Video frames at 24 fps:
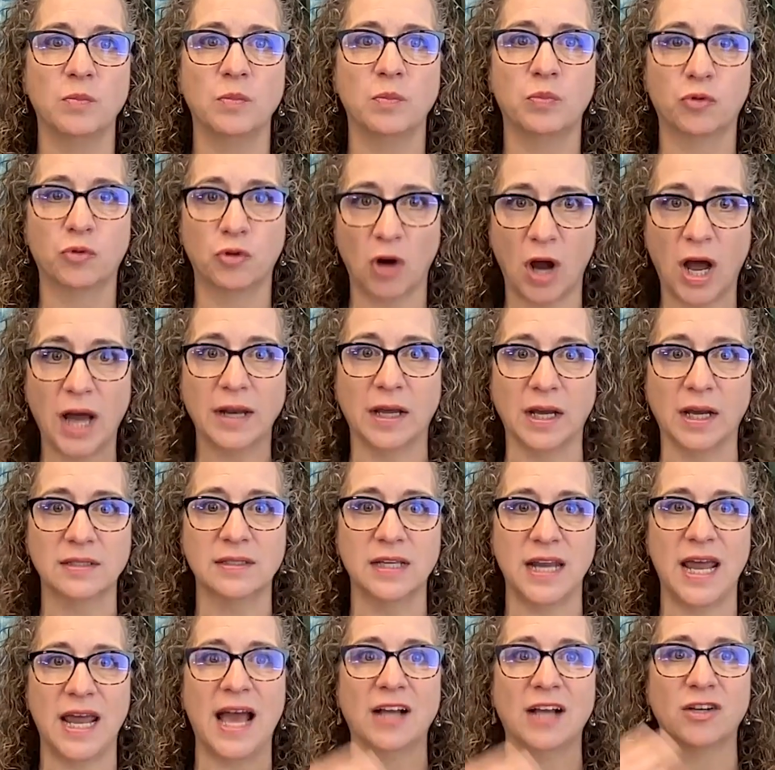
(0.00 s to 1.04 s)
products
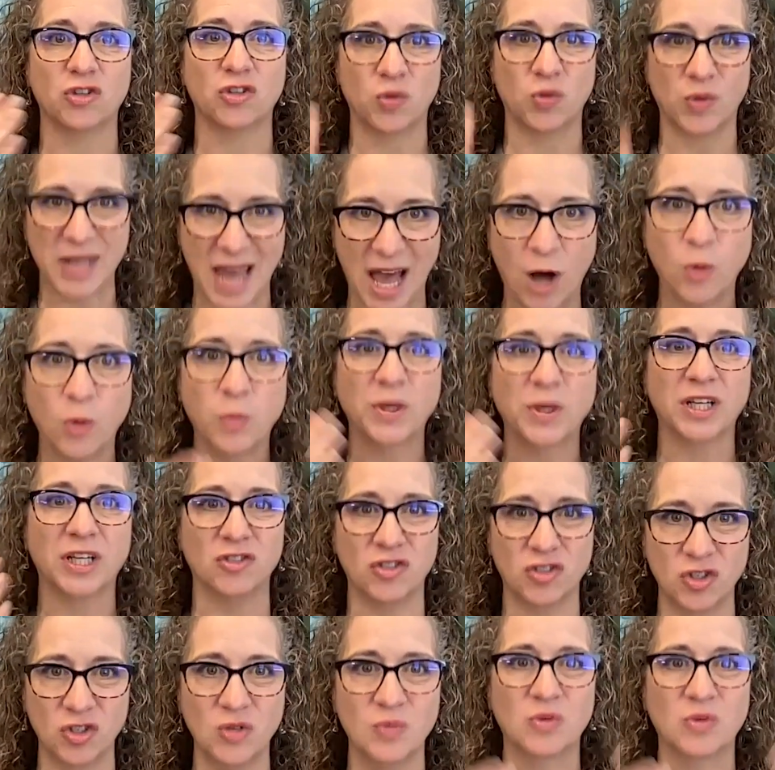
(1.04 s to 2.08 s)
that actually help
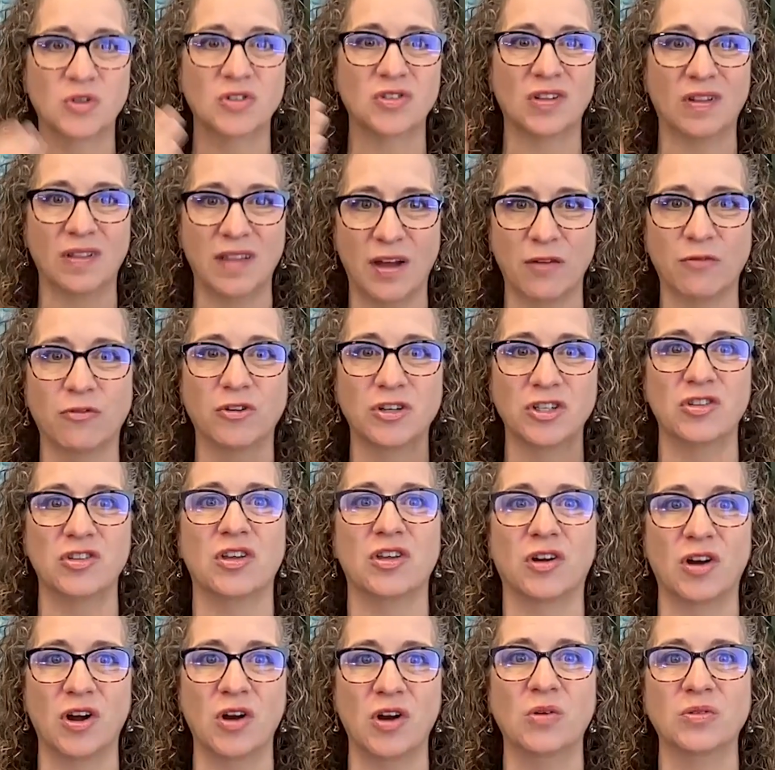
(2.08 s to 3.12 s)
consumers leverage
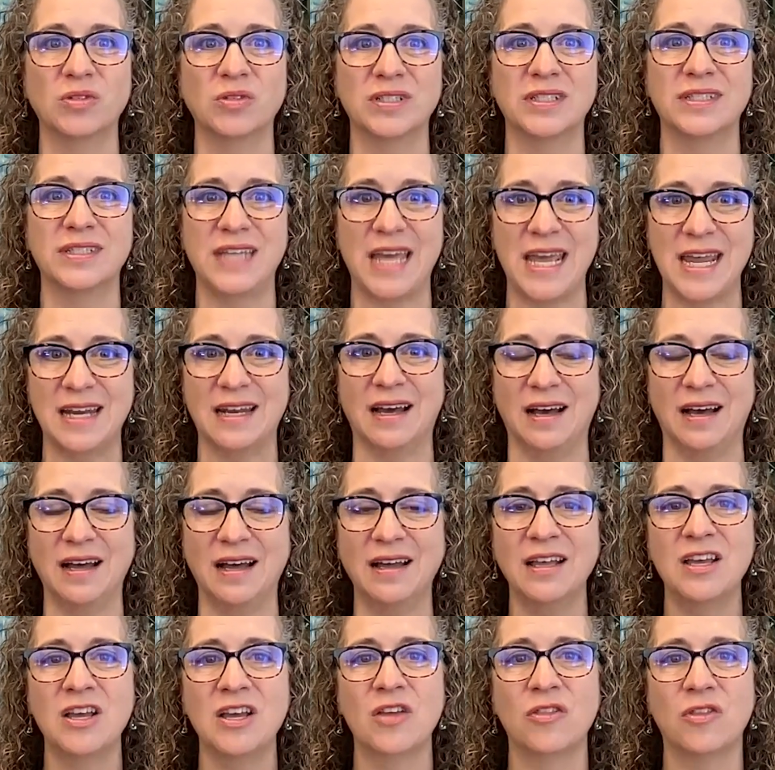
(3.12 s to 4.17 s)
their own
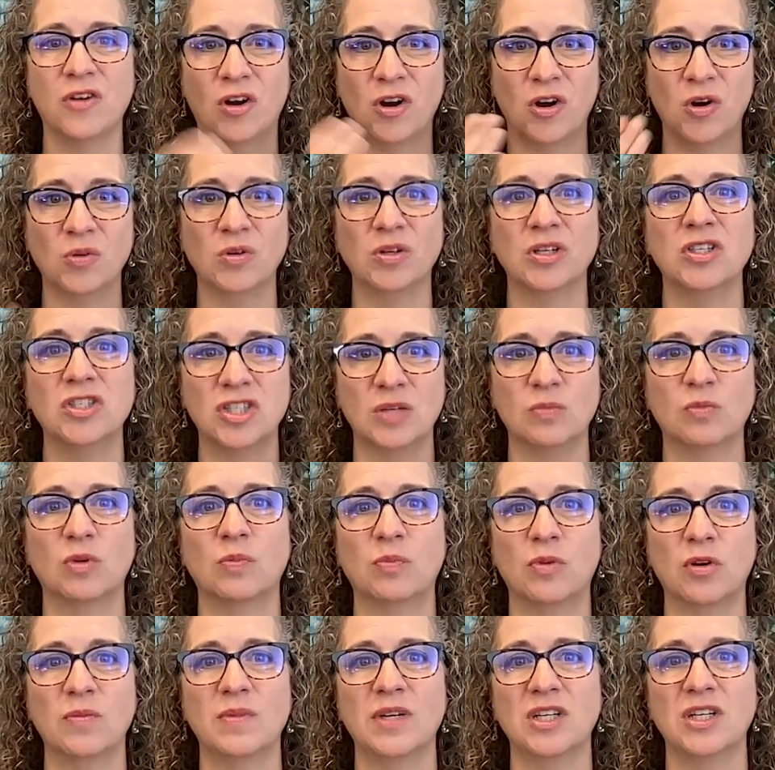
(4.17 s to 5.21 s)
data, their own consumer
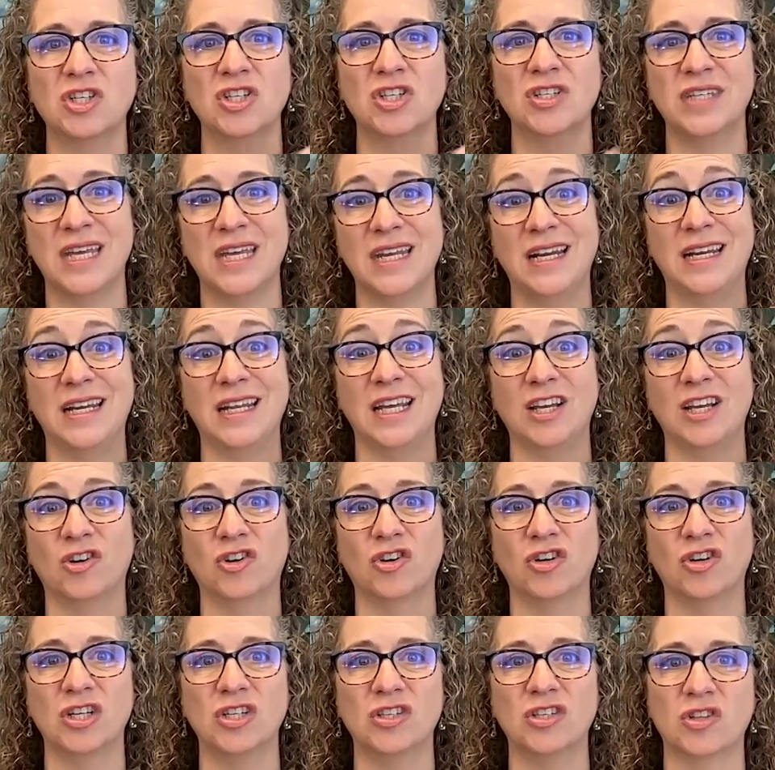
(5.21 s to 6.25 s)
permission data to
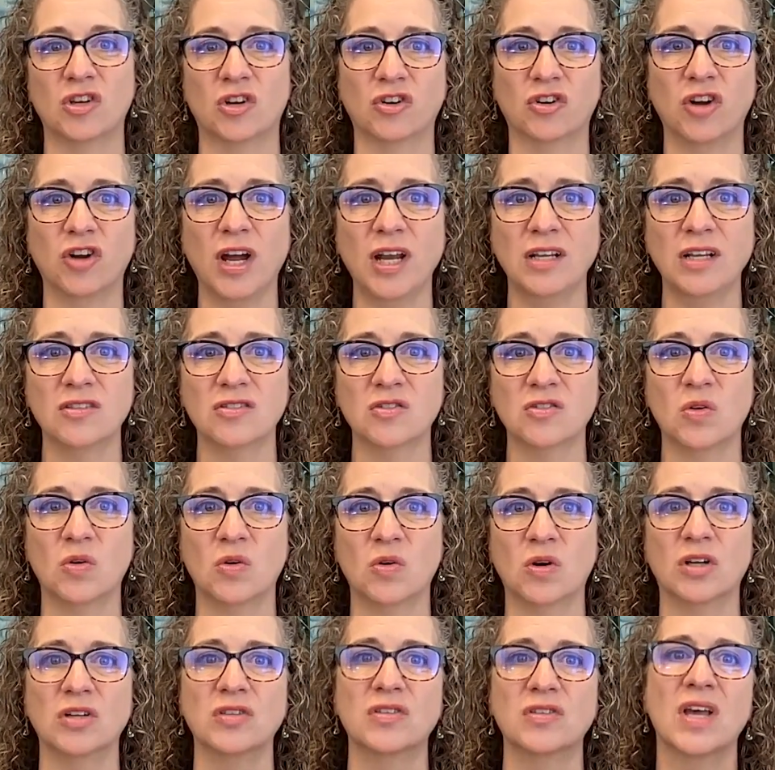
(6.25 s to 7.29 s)
increase their credit
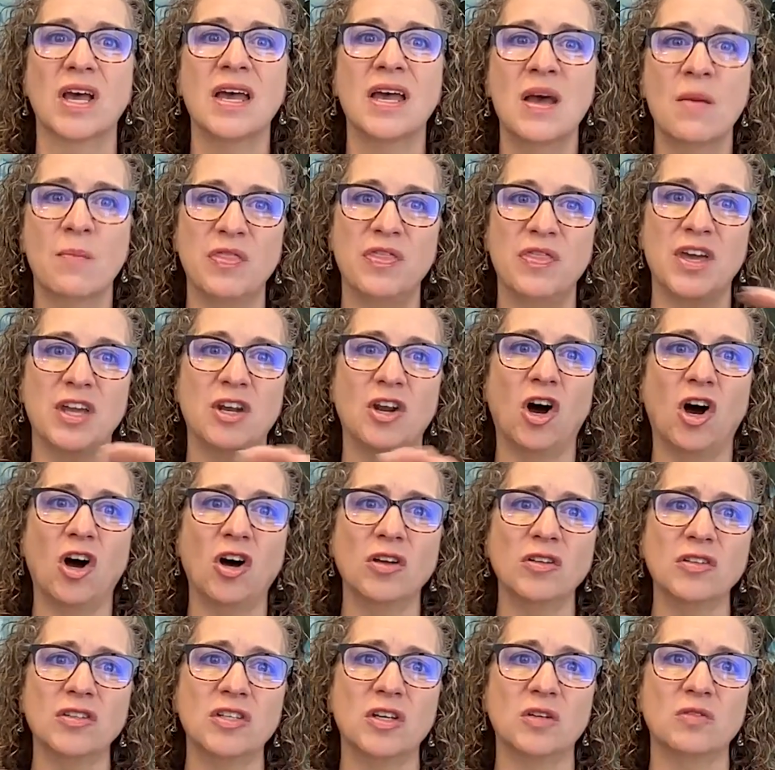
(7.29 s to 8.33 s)
scores, but then
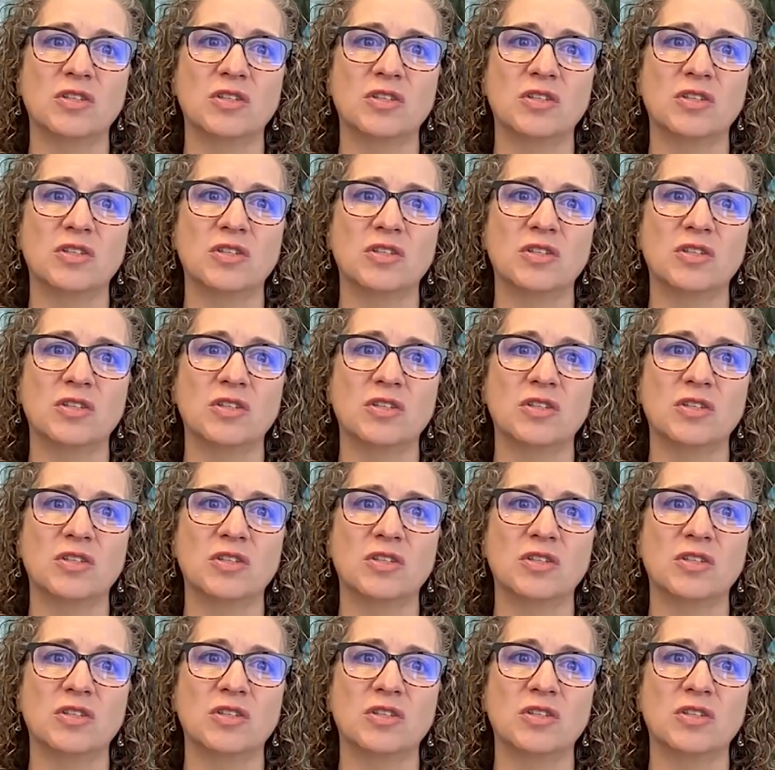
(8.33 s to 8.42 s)
also